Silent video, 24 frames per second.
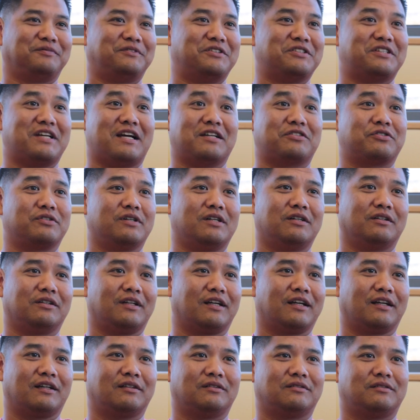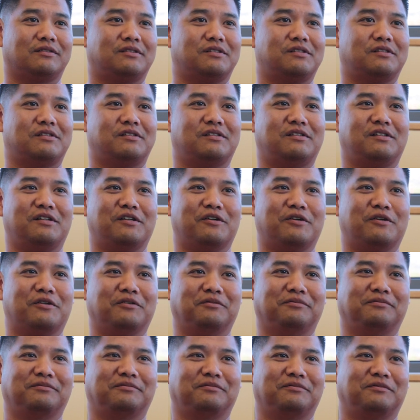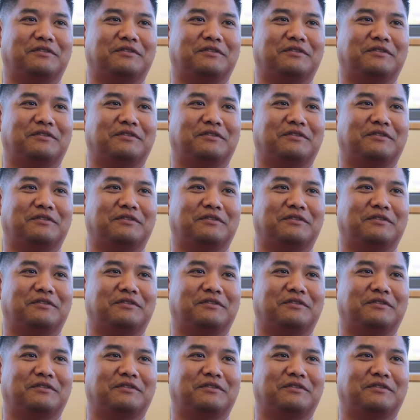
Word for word: Just asked her out, like, you know,